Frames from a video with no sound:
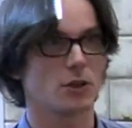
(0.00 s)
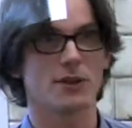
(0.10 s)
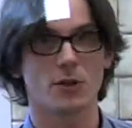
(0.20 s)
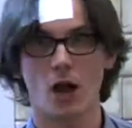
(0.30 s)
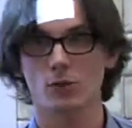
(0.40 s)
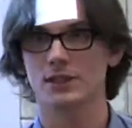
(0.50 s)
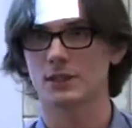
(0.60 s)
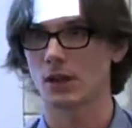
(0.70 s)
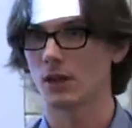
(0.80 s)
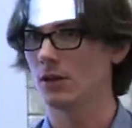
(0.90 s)
the house is
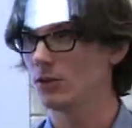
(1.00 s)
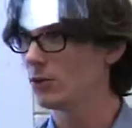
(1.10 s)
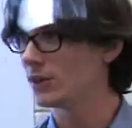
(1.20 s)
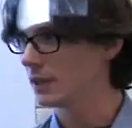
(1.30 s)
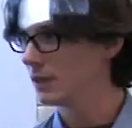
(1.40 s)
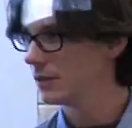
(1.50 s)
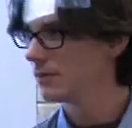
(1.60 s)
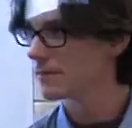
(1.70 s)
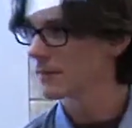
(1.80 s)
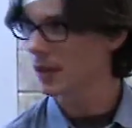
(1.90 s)
using
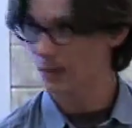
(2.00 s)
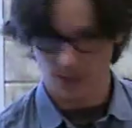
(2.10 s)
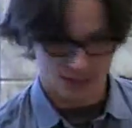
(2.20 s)
by